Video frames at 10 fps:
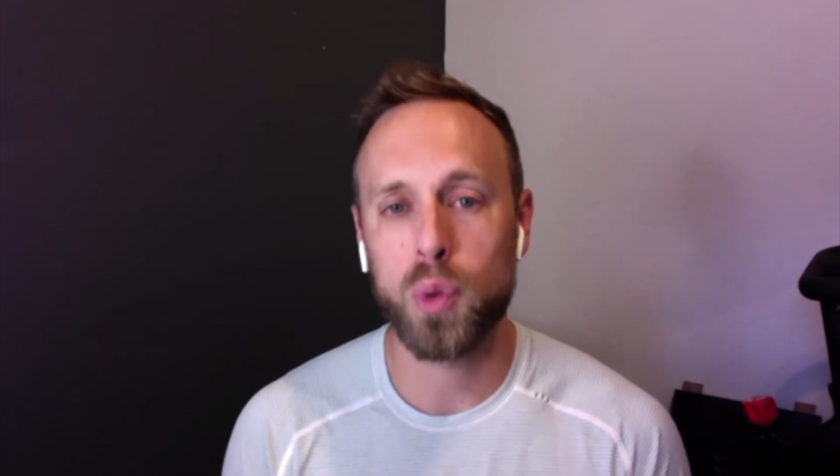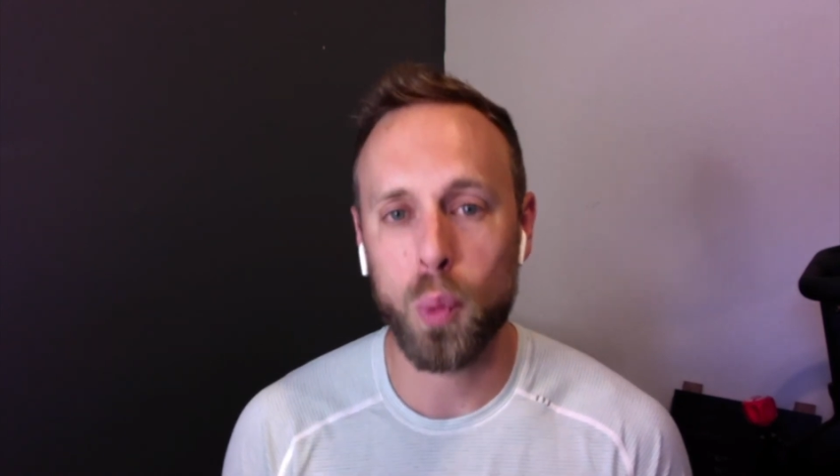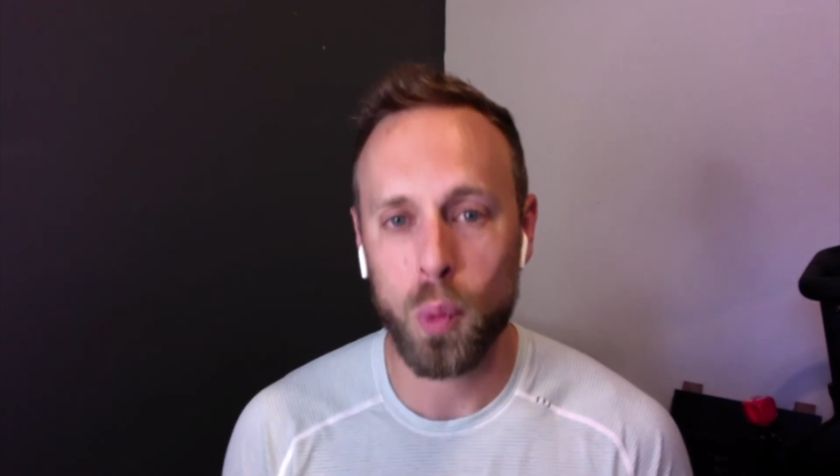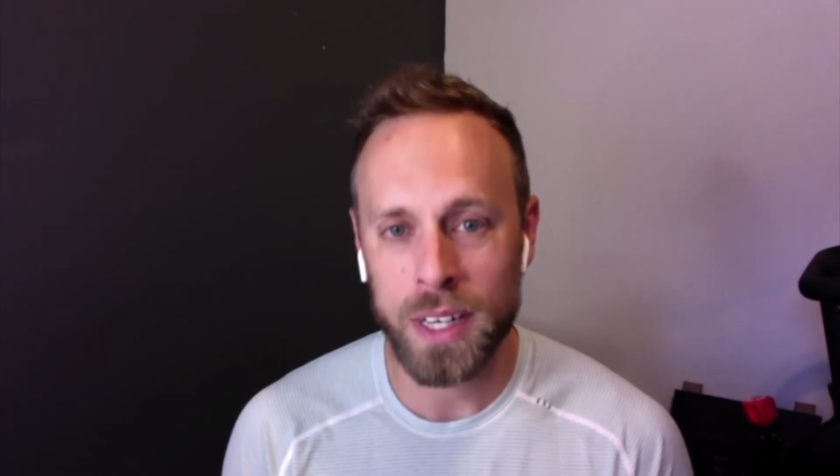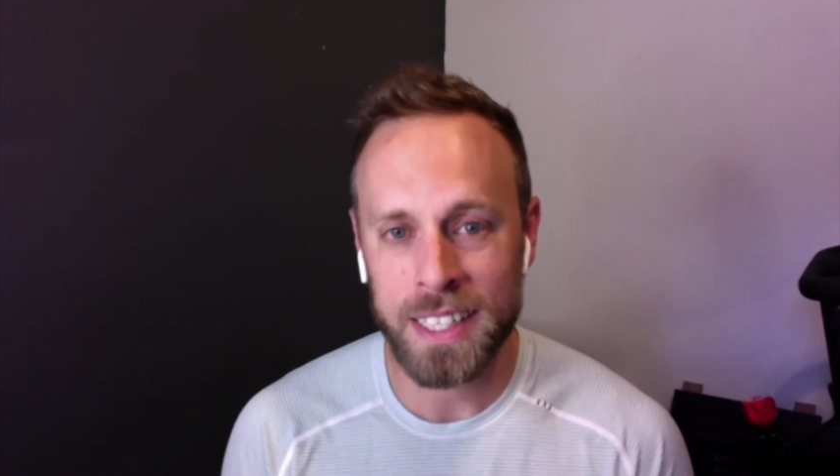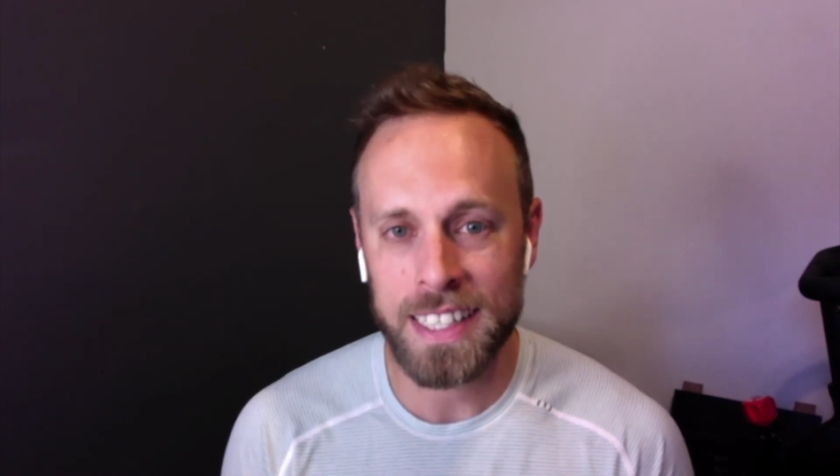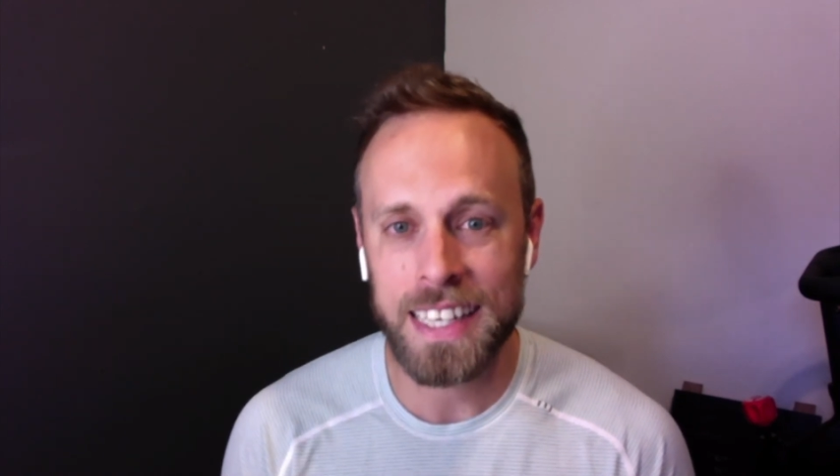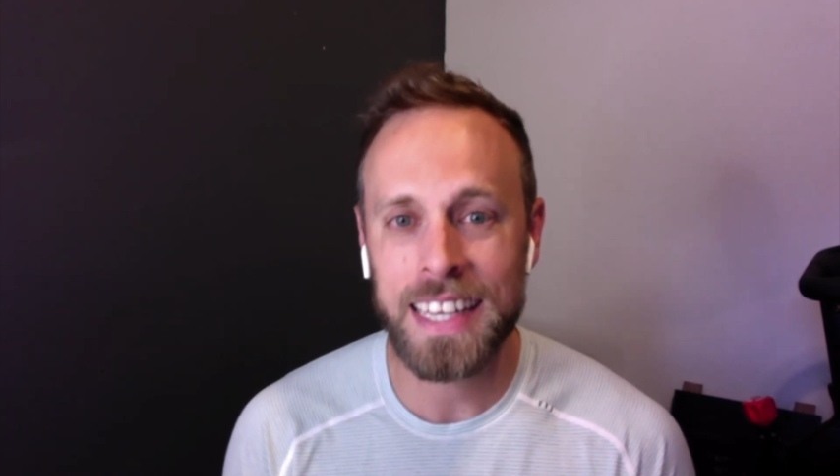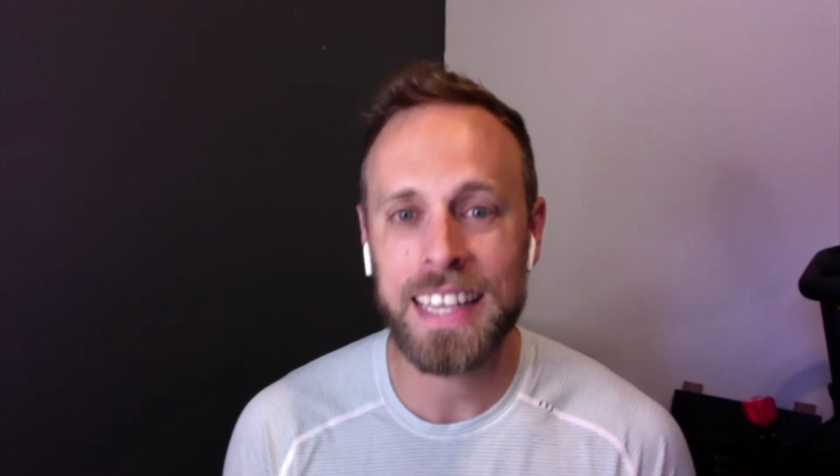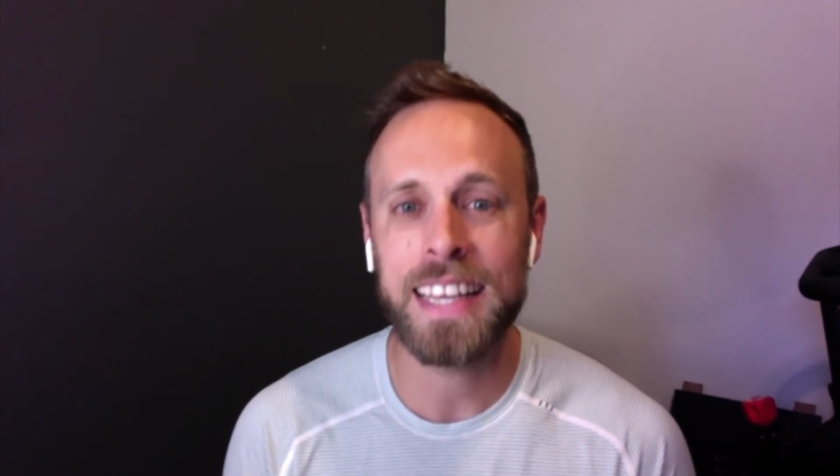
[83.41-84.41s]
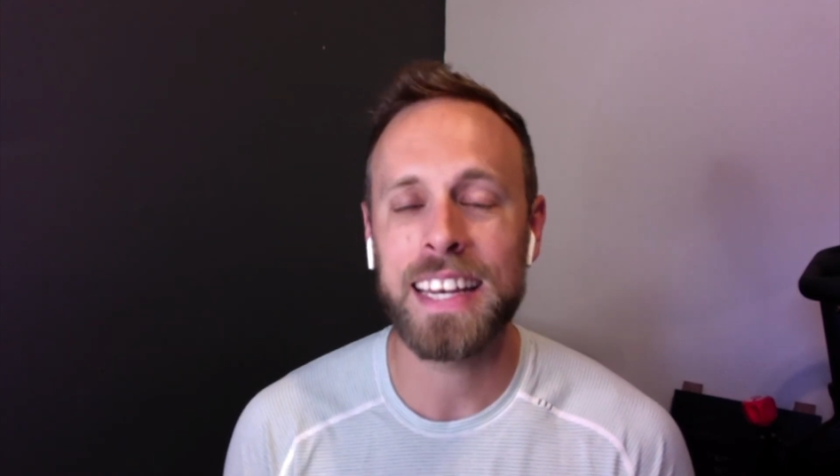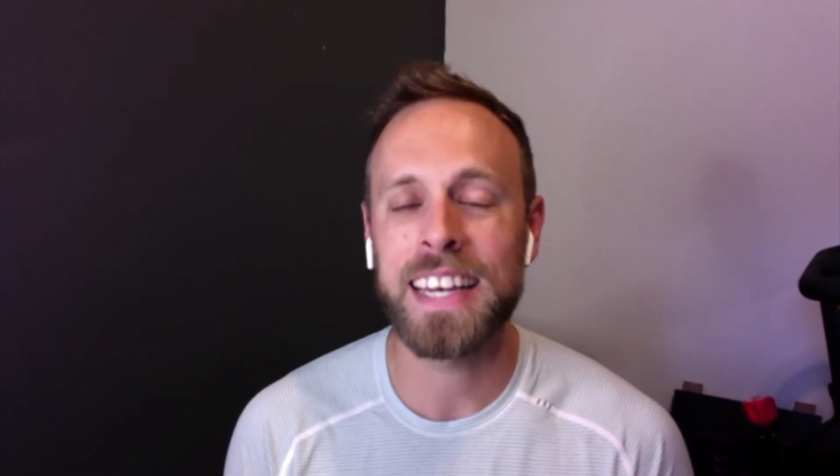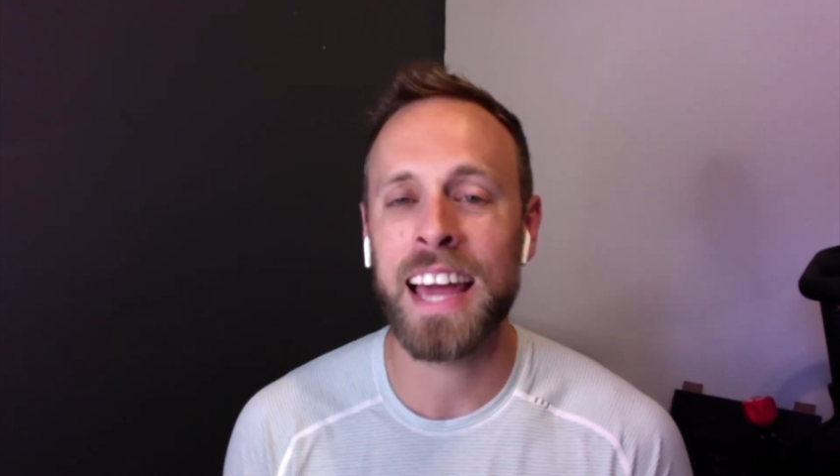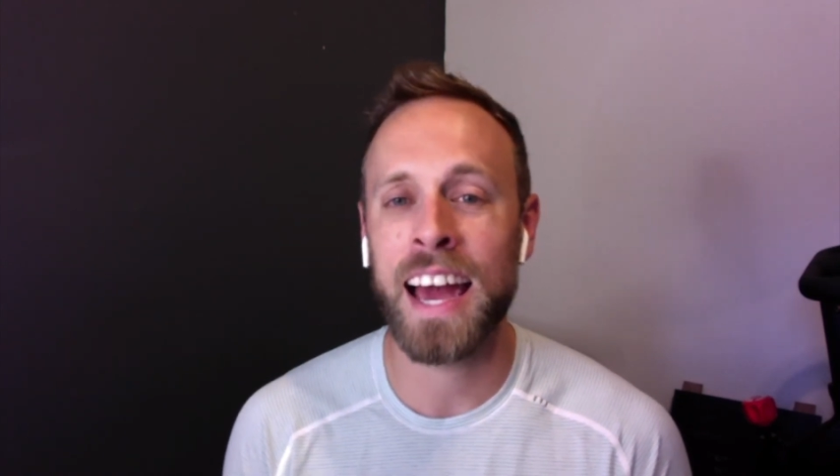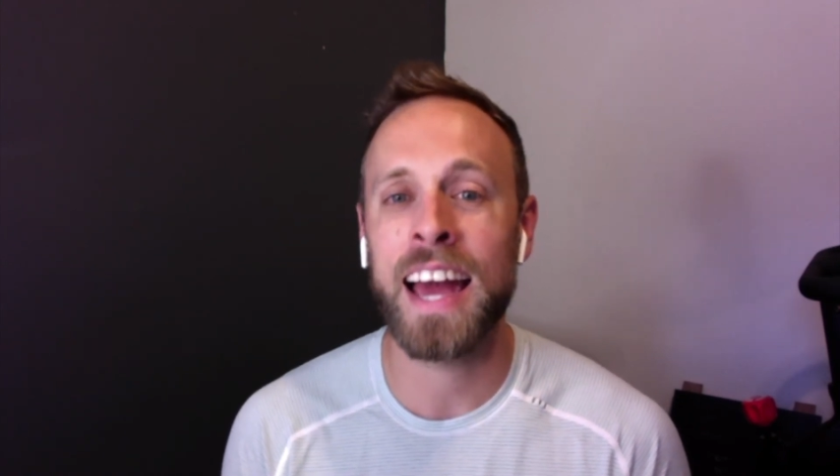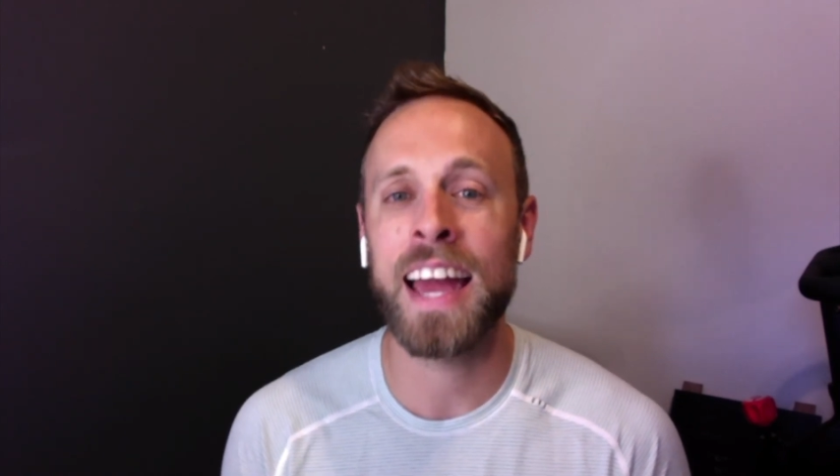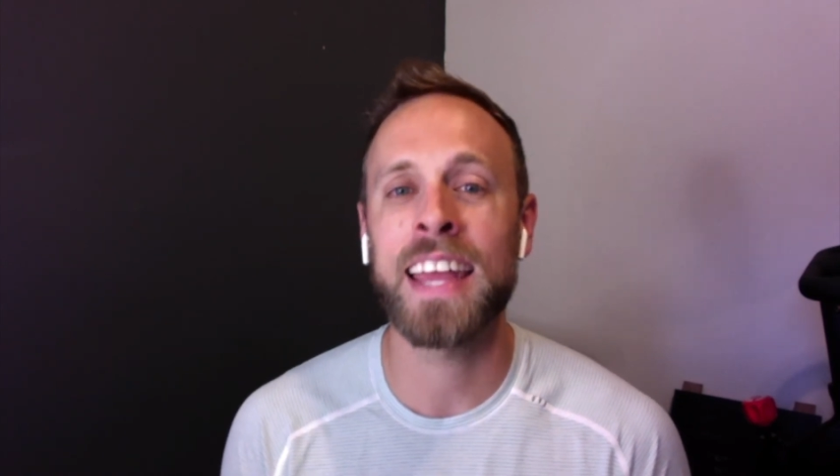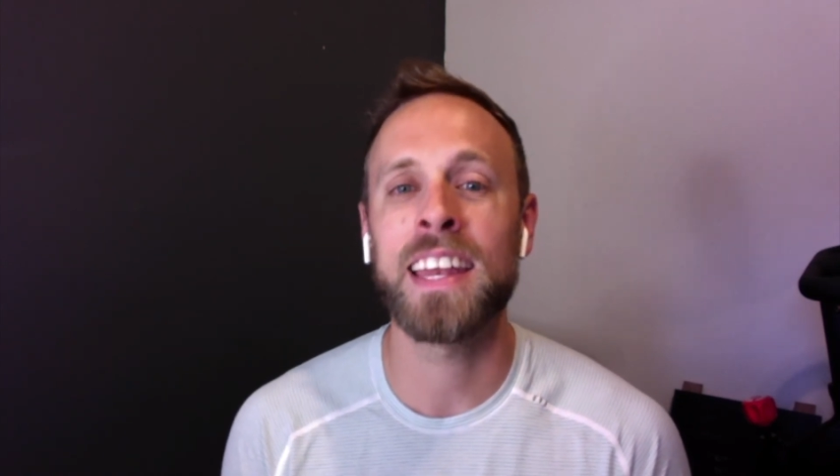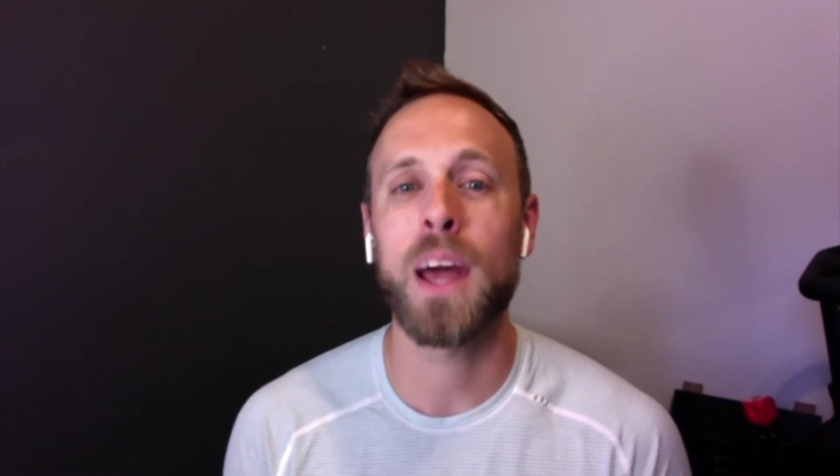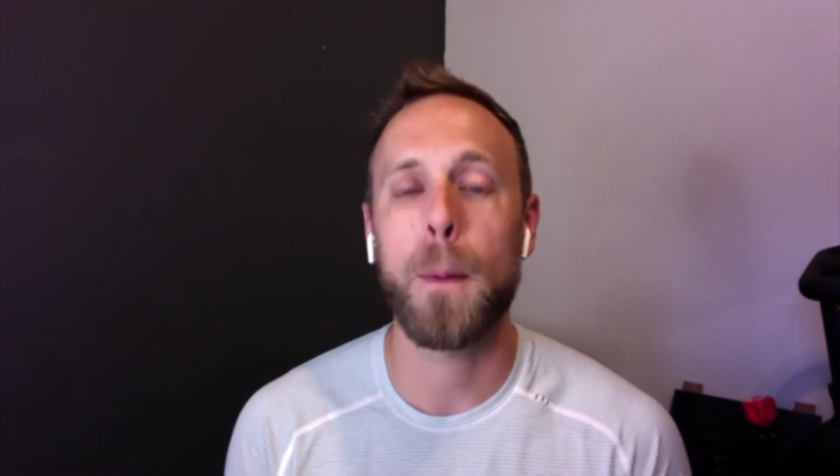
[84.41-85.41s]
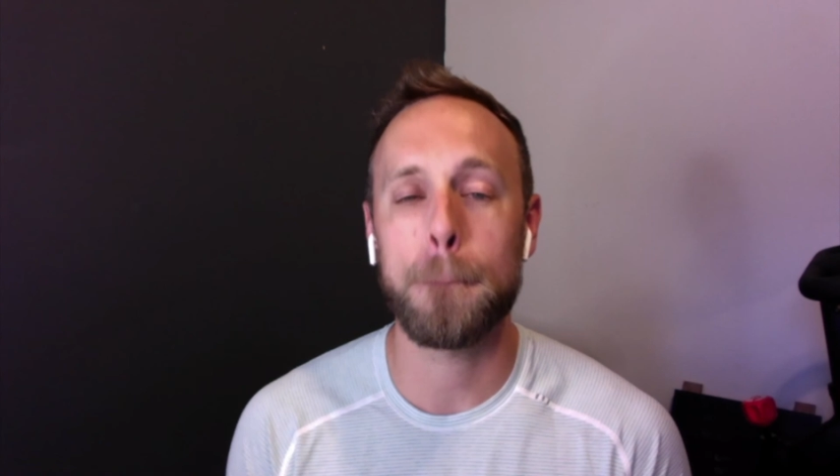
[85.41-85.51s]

29